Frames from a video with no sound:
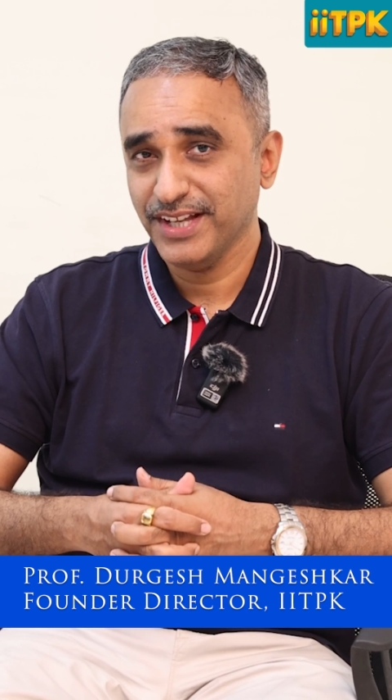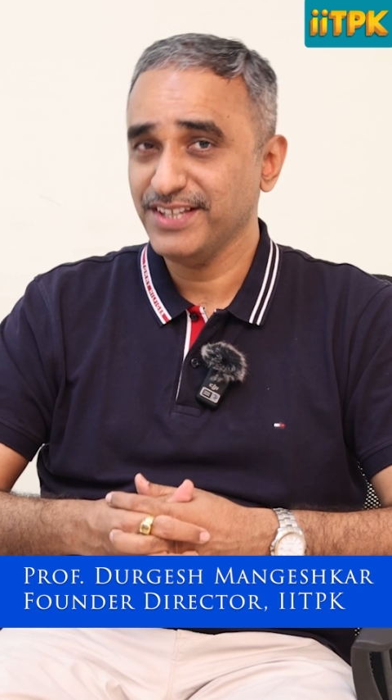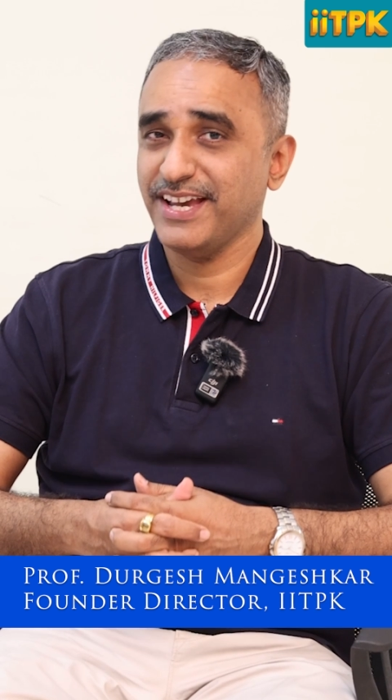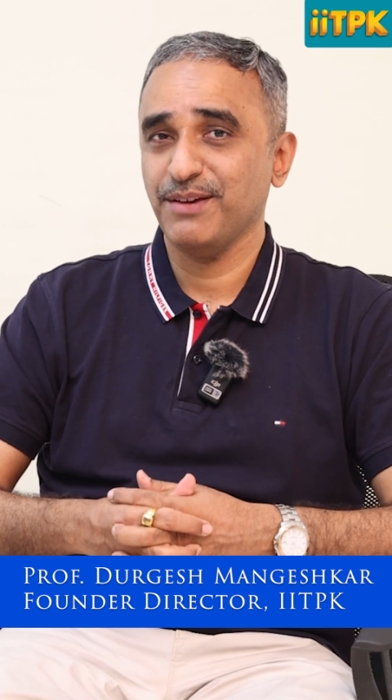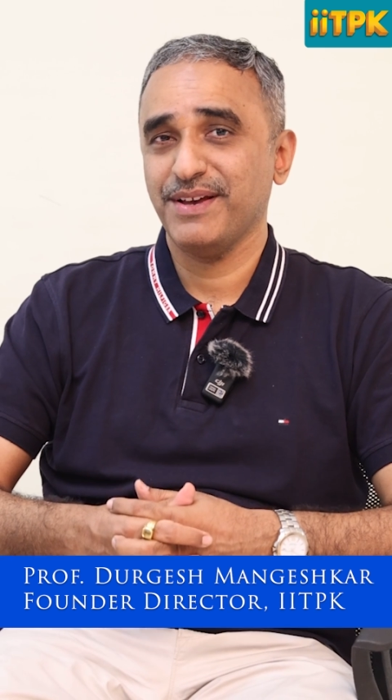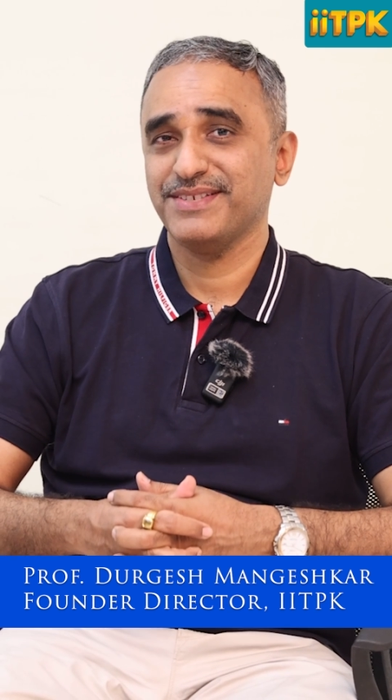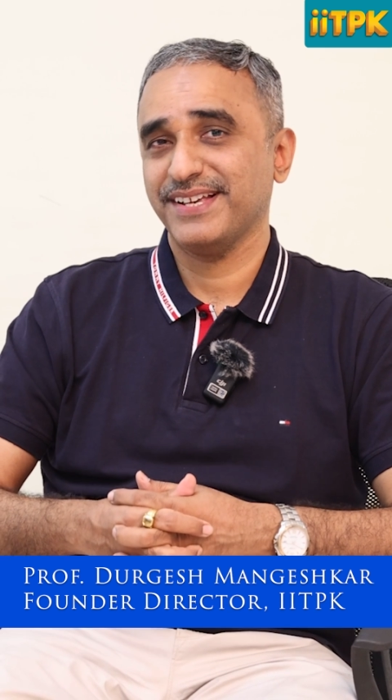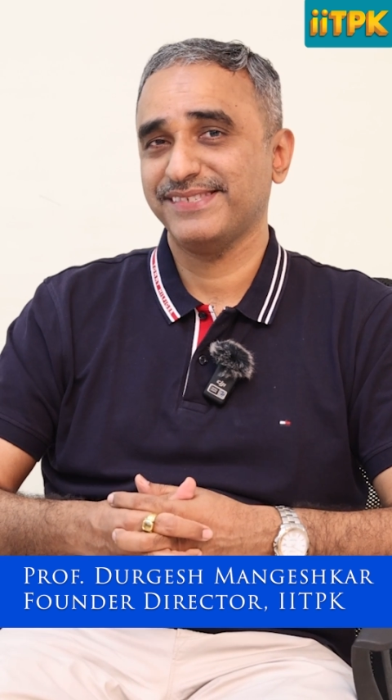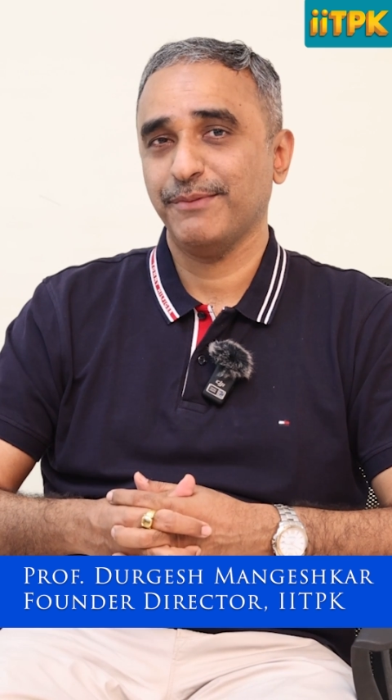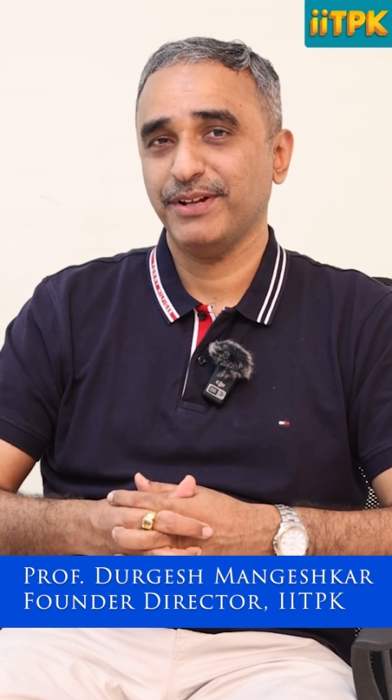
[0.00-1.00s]
in the JEE Mains
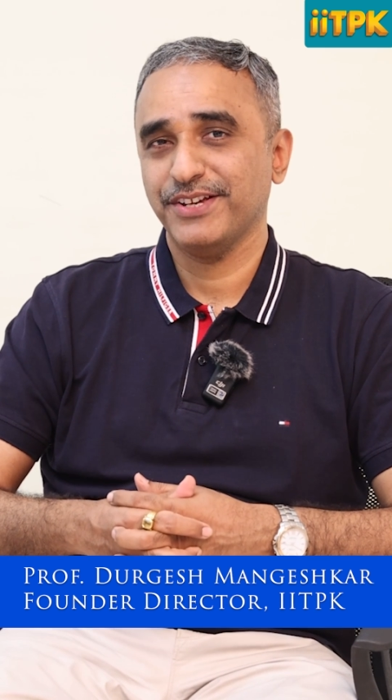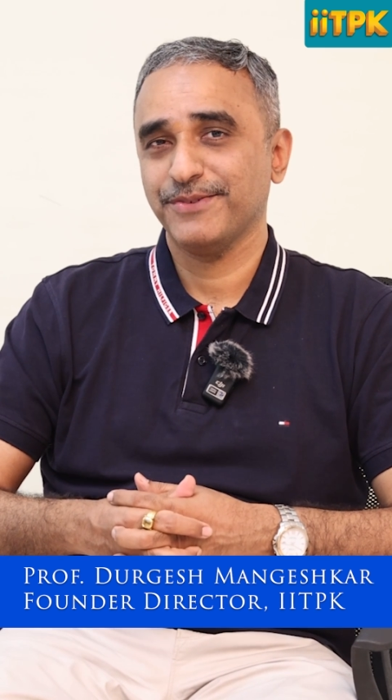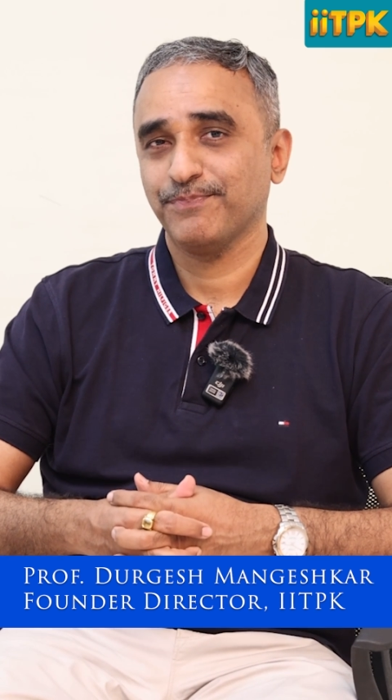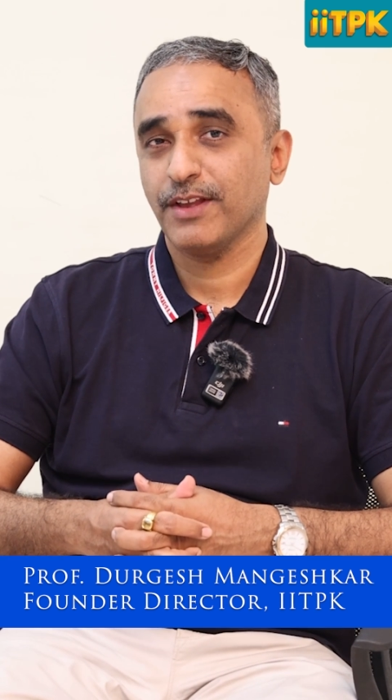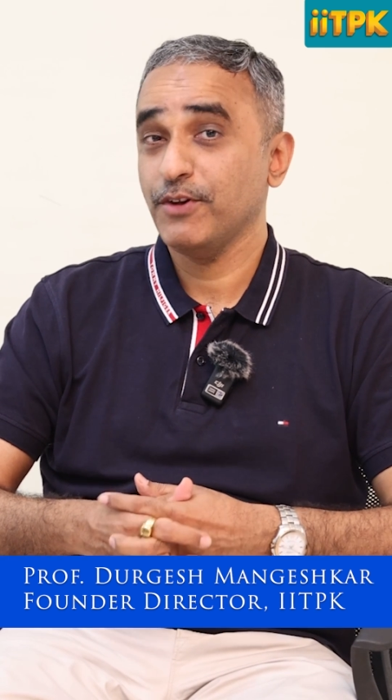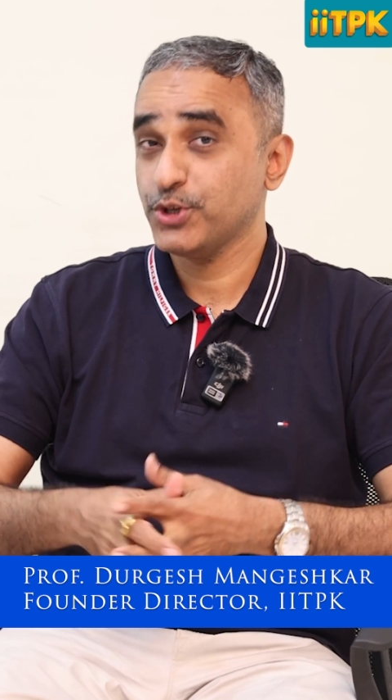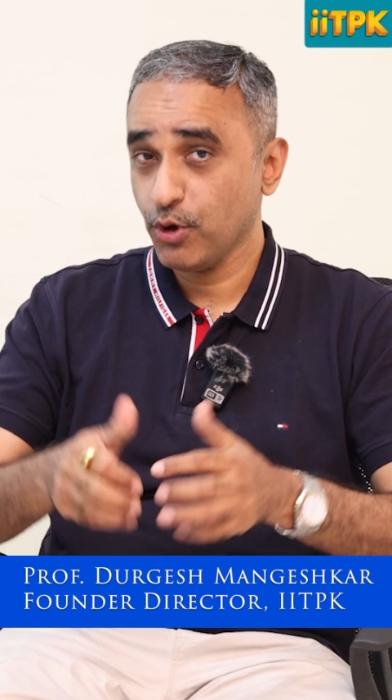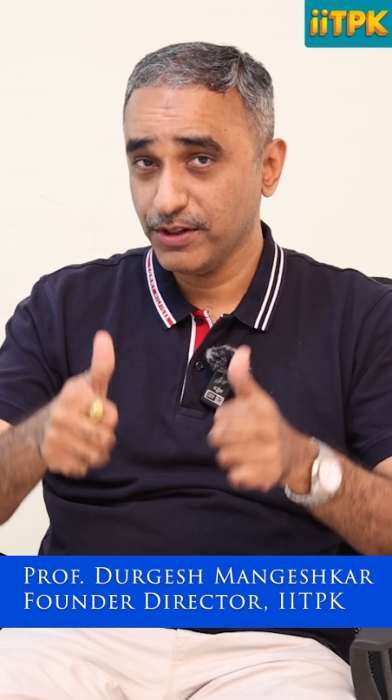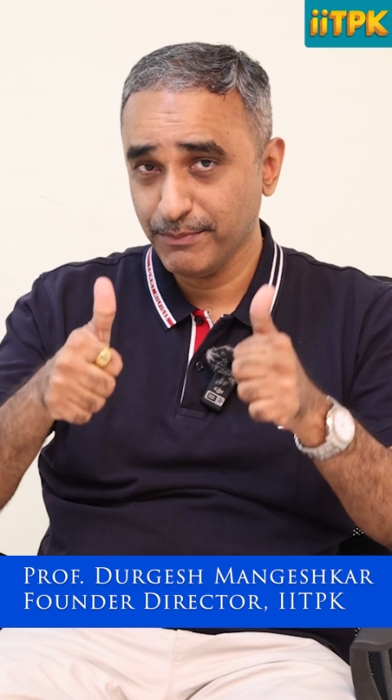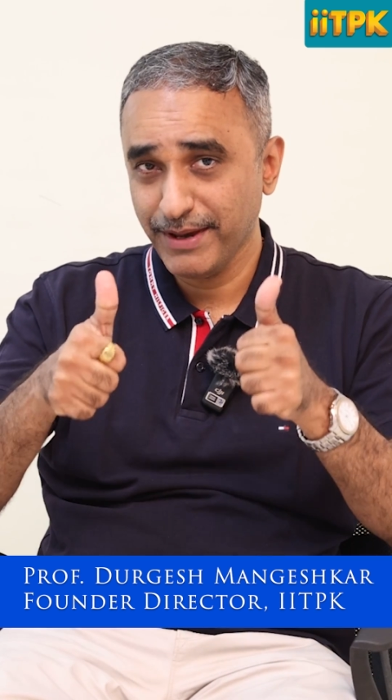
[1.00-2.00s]
examination. Wish
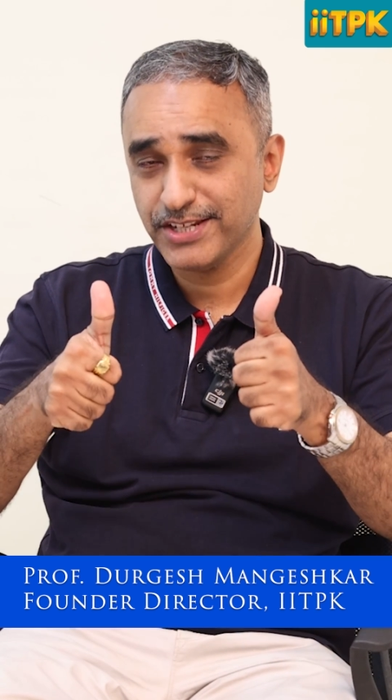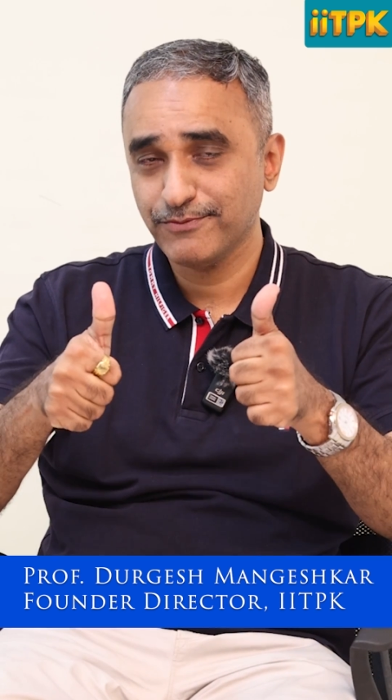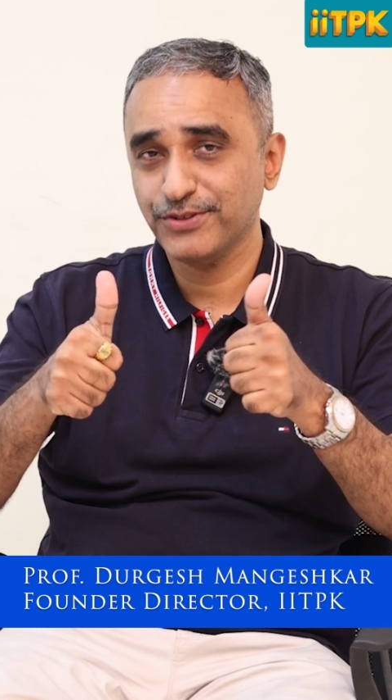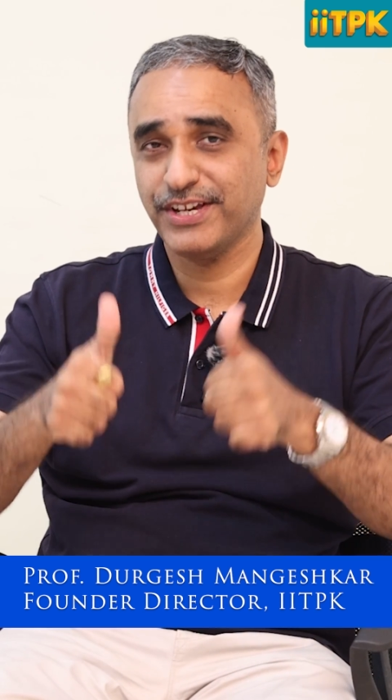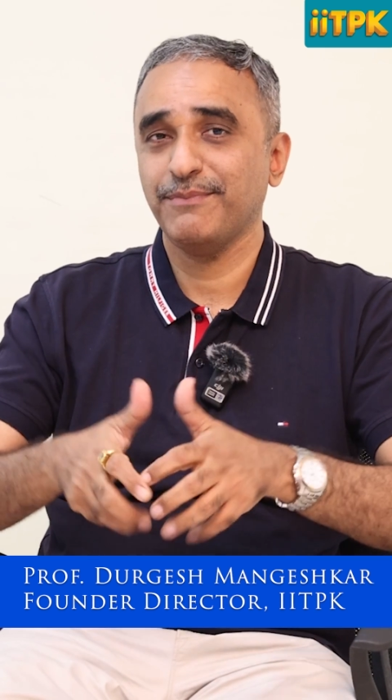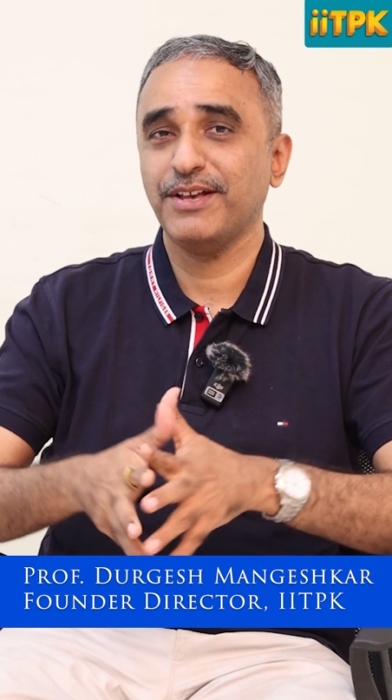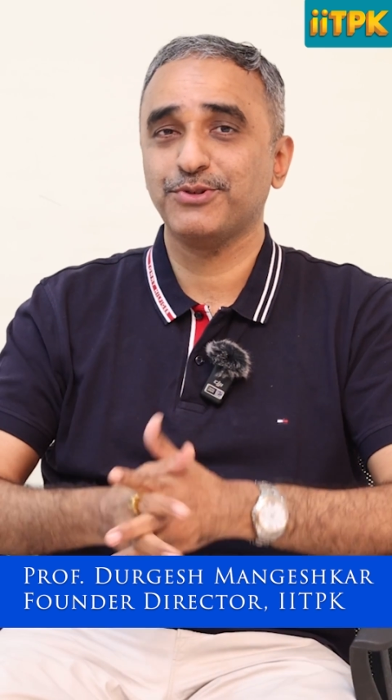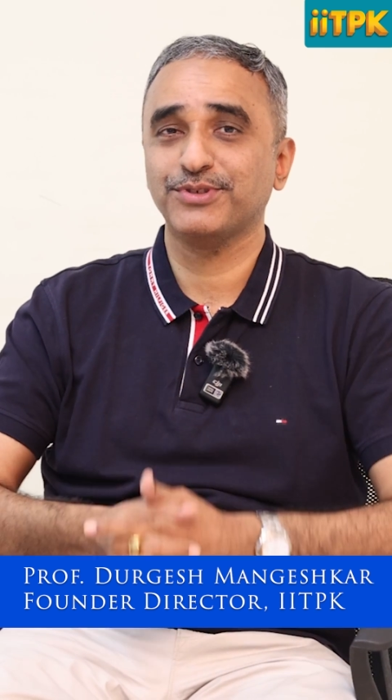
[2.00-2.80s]
you all the best for JEE Mains